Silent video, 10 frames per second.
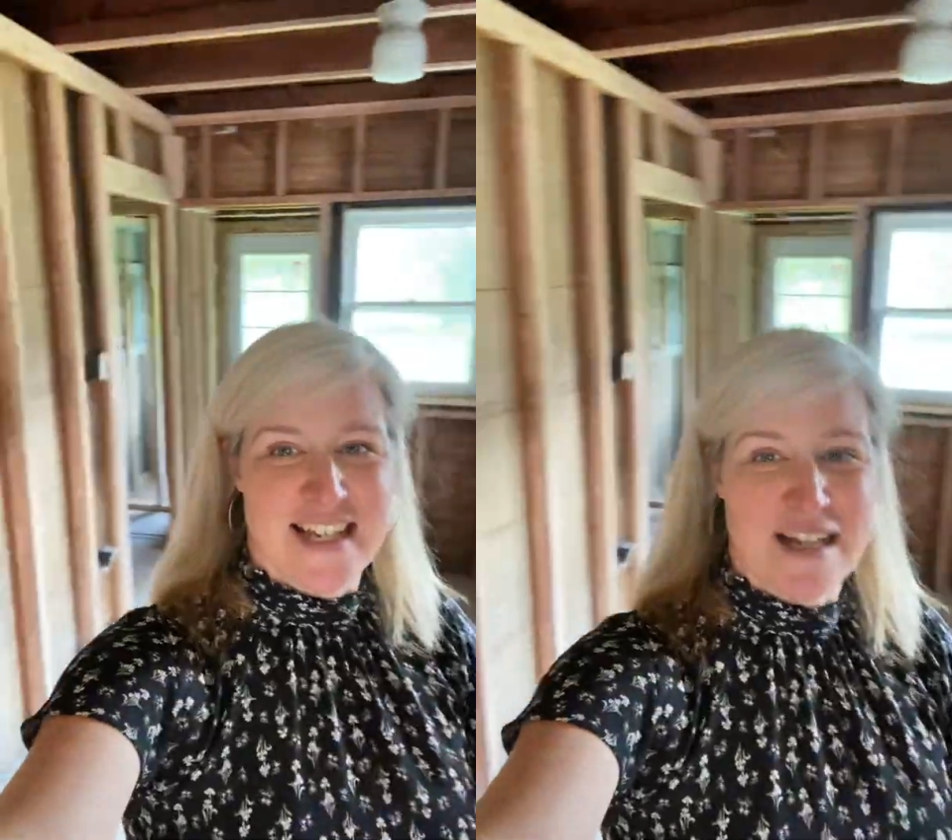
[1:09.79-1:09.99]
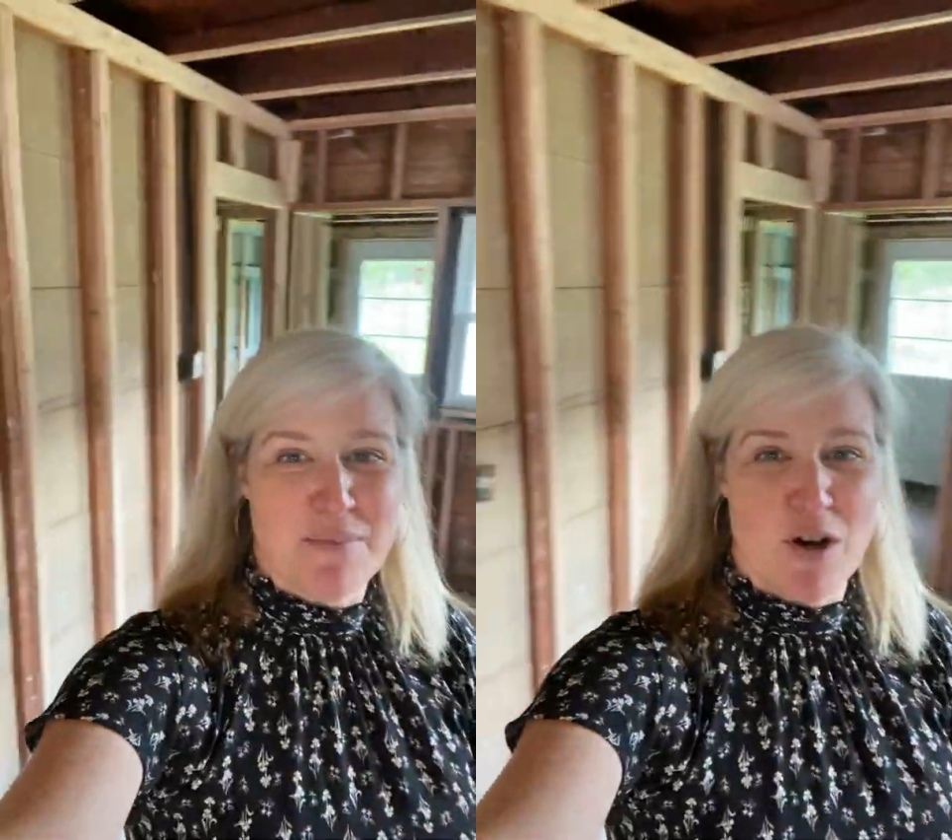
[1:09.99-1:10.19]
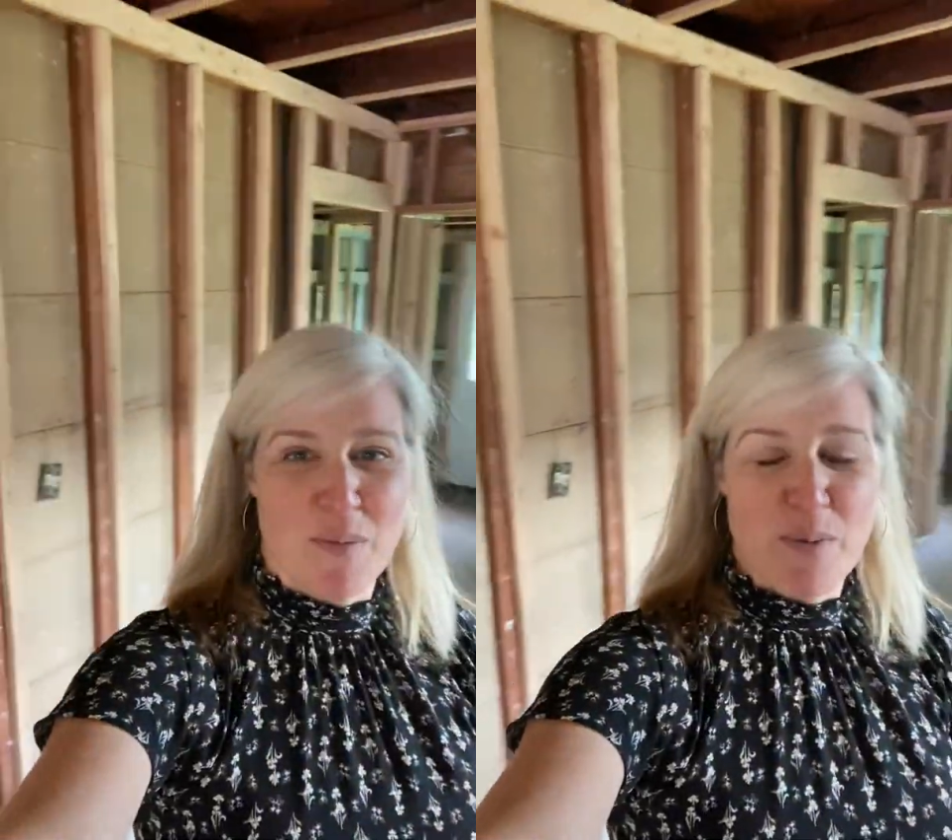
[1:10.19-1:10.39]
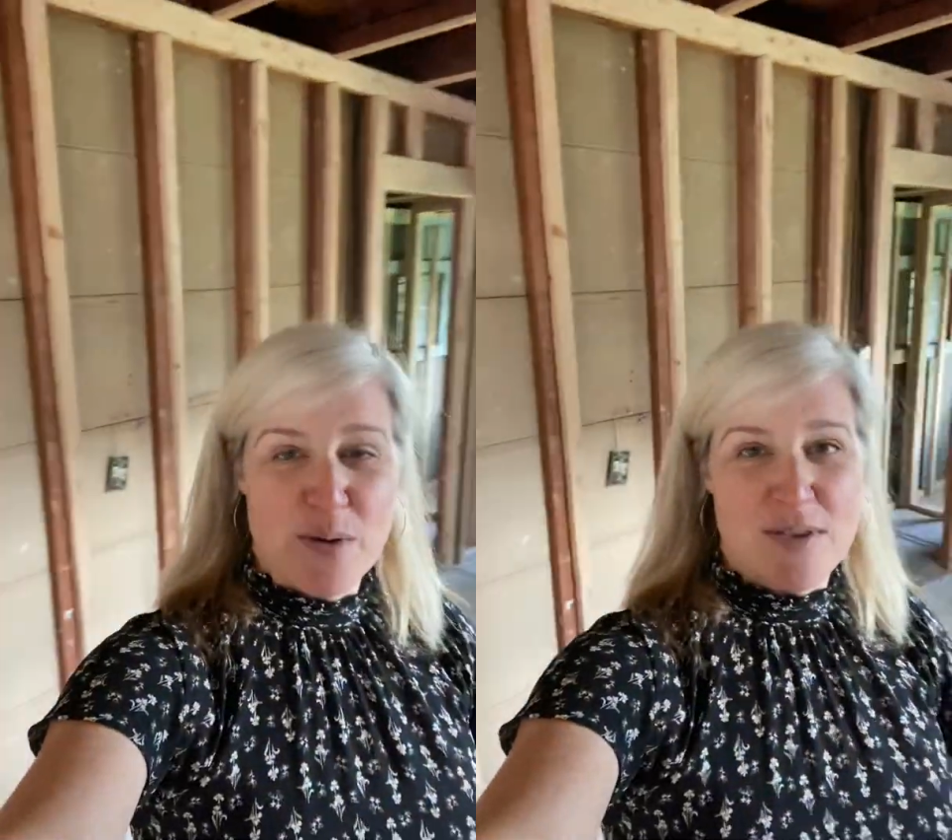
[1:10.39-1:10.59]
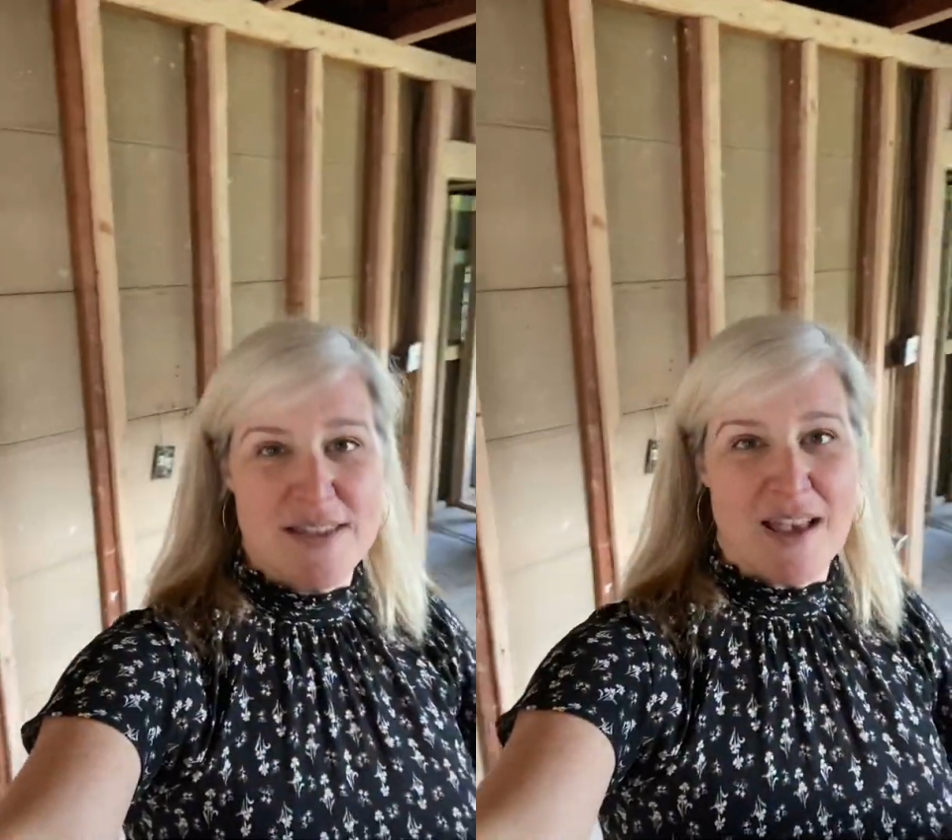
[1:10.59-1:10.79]
on
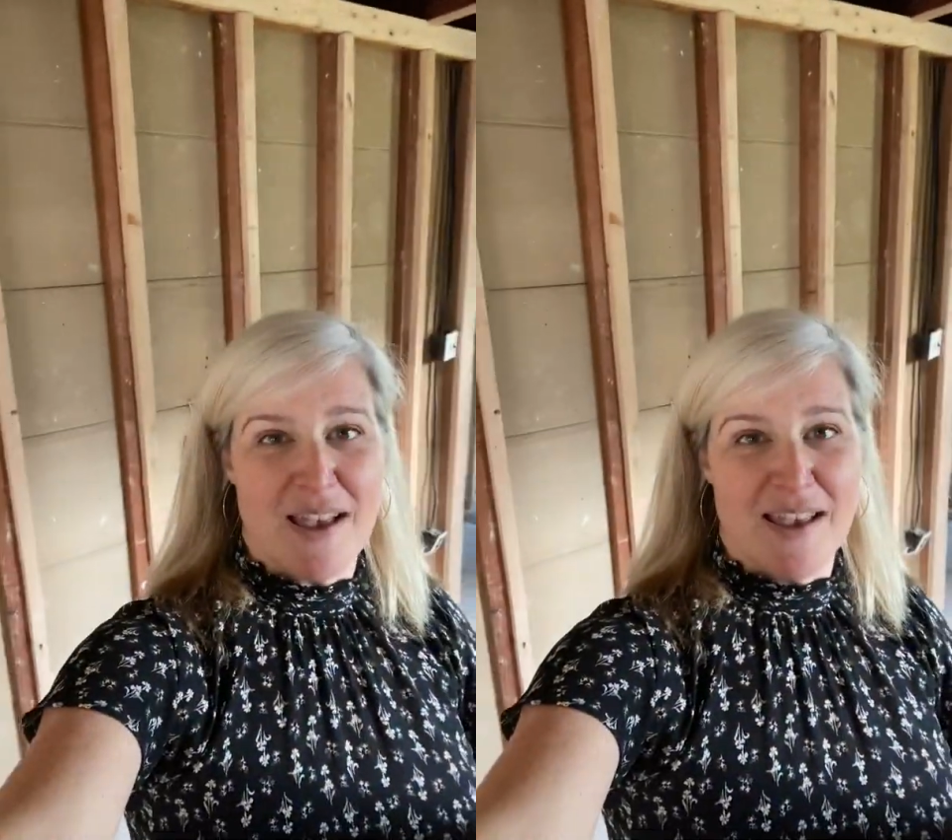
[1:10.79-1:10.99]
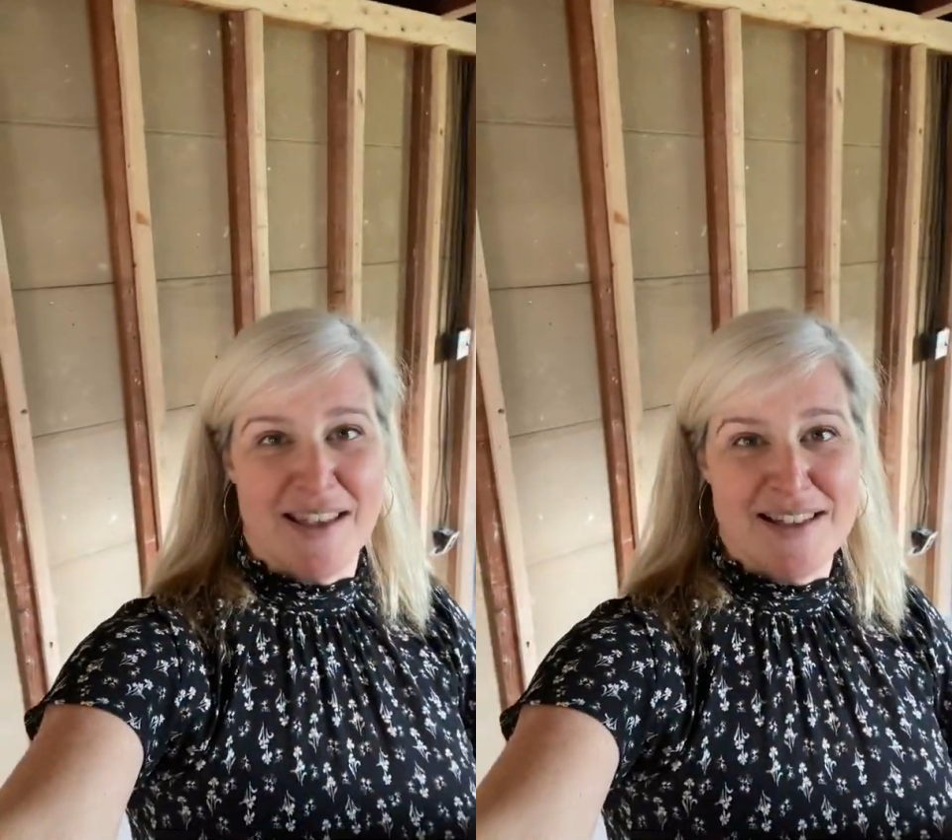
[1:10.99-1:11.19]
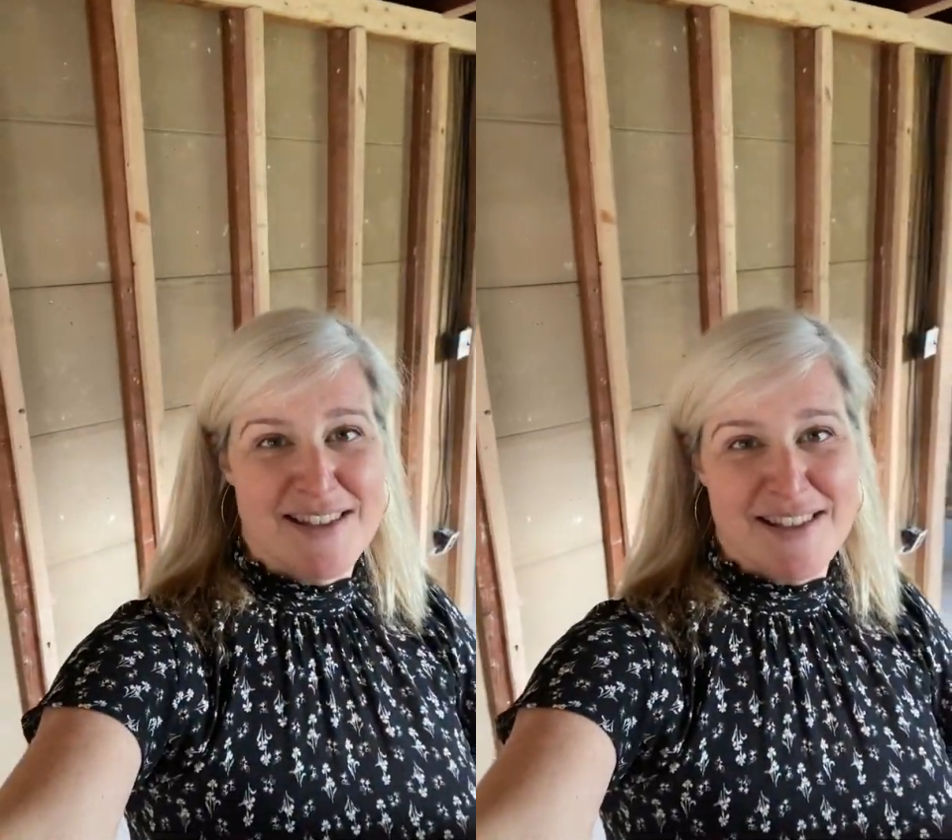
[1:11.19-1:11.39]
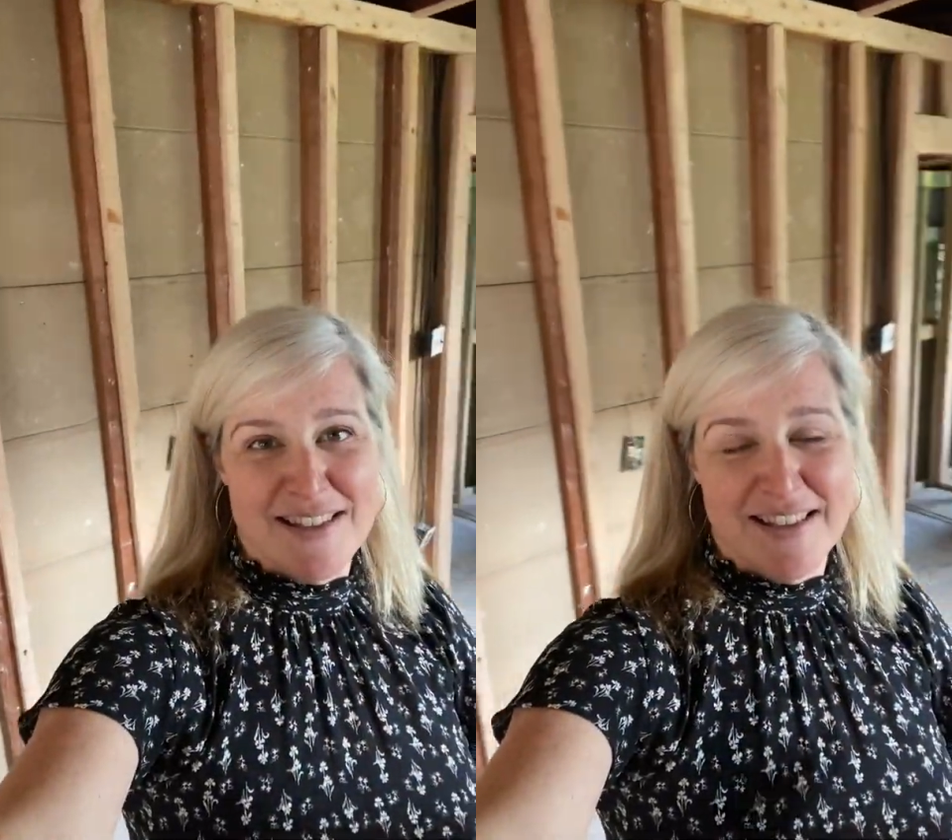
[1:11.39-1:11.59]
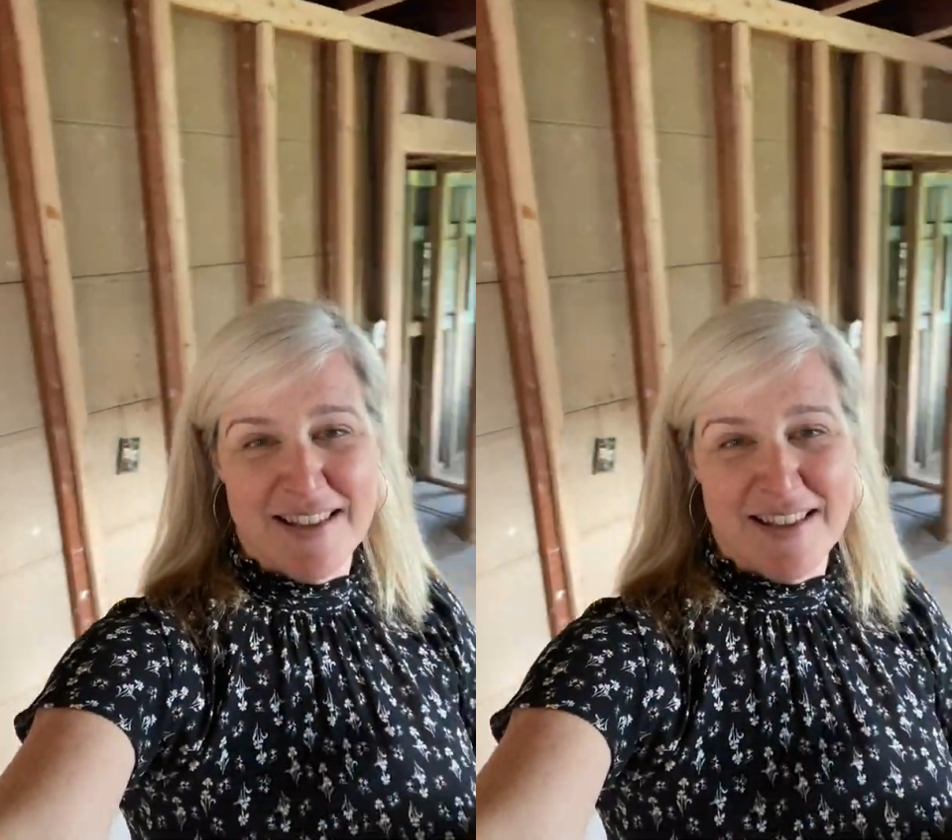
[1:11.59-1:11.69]
both sides.